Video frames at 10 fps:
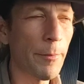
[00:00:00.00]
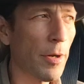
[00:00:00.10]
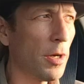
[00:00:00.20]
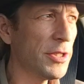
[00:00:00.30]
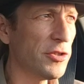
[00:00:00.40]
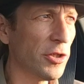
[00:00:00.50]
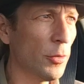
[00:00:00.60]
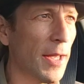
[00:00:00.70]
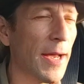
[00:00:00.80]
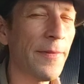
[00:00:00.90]
up behind you.
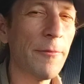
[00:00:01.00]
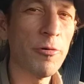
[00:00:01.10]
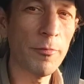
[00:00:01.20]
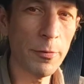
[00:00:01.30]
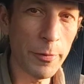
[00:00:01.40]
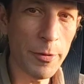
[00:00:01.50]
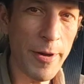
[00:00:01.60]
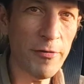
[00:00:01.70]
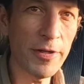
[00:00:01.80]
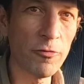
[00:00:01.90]
And the problem on
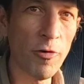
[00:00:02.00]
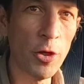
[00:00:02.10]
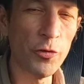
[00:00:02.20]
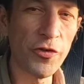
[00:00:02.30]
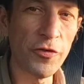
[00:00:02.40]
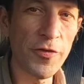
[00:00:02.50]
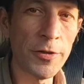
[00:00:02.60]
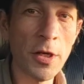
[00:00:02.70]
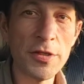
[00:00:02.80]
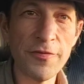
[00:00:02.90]
American roads is that
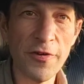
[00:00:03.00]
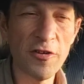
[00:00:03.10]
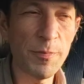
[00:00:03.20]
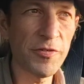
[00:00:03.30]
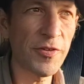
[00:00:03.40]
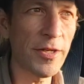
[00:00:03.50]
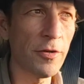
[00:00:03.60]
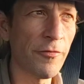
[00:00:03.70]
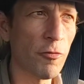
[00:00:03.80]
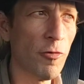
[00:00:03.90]

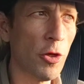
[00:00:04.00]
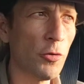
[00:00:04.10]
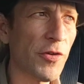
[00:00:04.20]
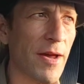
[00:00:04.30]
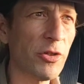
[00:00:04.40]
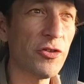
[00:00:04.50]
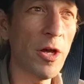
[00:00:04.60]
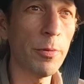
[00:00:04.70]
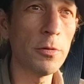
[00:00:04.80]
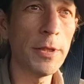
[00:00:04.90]
95% of the roads have a
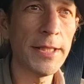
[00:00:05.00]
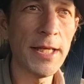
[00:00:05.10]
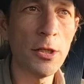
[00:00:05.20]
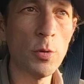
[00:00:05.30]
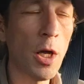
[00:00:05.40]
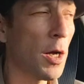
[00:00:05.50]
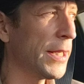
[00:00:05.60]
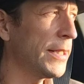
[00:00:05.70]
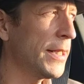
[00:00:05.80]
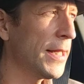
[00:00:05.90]
double yellow
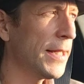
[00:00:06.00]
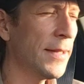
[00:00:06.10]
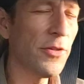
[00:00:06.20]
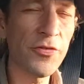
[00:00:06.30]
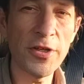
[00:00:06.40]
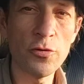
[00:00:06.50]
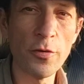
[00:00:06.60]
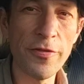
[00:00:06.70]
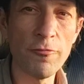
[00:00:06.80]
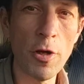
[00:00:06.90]
line in the centre
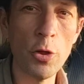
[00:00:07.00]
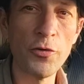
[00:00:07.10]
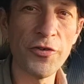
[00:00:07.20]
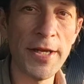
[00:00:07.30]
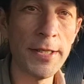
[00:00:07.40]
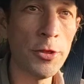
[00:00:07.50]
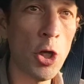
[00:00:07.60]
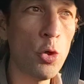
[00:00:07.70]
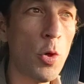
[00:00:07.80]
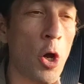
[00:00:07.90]
of the road saying
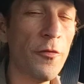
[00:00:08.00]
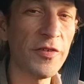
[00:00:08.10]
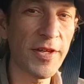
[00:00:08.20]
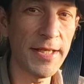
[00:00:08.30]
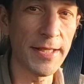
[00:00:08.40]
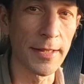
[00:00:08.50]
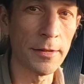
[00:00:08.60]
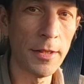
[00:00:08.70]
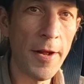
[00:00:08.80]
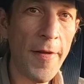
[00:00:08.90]
no overtaking.
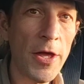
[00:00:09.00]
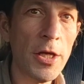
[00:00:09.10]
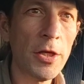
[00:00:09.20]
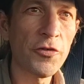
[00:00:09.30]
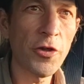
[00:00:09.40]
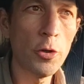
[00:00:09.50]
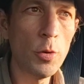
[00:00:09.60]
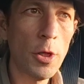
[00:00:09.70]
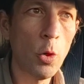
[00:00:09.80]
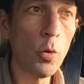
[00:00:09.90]

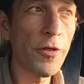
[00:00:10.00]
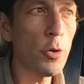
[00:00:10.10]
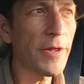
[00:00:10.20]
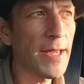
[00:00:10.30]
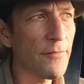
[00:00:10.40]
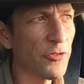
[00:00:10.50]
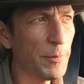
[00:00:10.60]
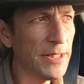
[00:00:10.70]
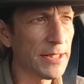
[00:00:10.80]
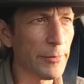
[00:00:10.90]
So although they have
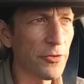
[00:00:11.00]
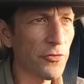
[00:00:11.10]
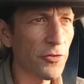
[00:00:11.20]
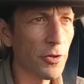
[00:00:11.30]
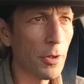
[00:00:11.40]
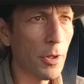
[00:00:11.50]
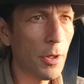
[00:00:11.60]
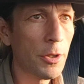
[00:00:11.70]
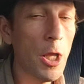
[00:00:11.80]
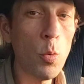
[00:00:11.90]
speed limits,
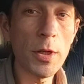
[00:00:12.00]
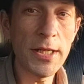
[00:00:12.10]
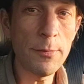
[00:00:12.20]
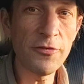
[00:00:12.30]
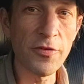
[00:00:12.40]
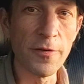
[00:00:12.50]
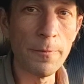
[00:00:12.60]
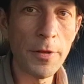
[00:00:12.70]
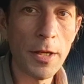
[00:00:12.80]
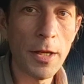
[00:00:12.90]
no one keeps to
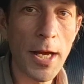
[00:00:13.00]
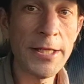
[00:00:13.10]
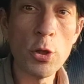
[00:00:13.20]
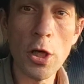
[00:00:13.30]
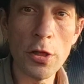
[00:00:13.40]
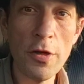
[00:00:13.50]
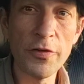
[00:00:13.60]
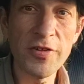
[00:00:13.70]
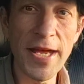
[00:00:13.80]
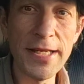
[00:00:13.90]
them, and you can't
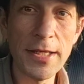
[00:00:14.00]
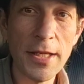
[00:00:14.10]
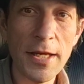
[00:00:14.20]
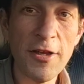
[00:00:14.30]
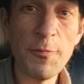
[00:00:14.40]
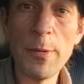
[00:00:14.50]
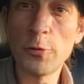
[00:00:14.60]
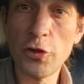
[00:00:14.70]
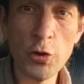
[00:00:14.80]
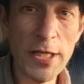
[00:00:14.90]
overtake if
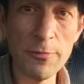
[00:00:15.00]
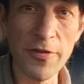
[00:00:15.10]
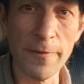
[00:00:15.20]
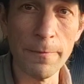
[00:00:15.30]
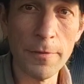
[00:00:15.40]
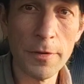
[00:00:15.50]
people do keep to them.